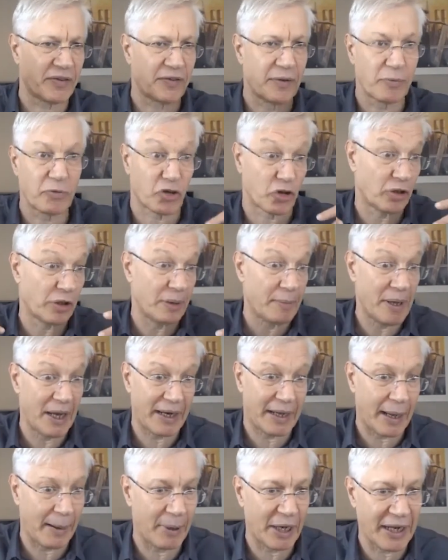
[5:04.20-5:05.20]
of them, certainly
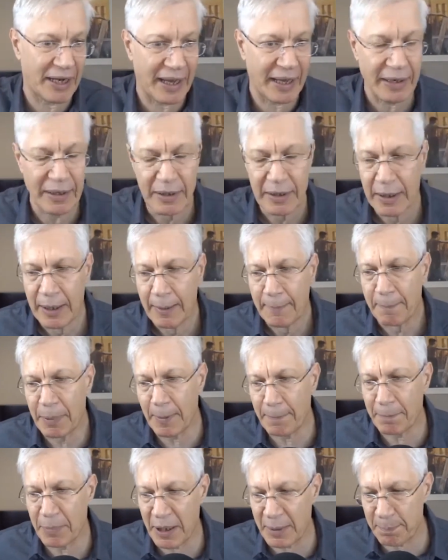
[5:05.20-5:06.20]
Medicare, Medicaid,
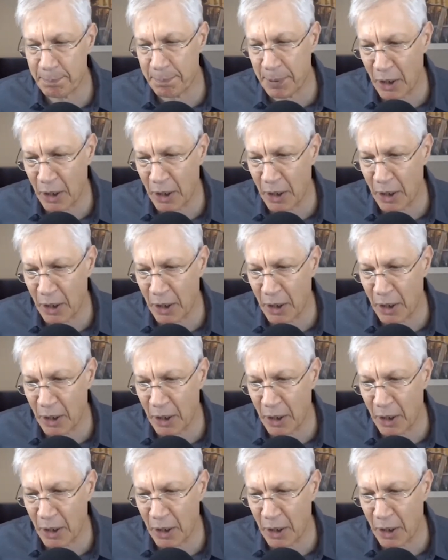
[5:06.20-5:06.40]
but, but,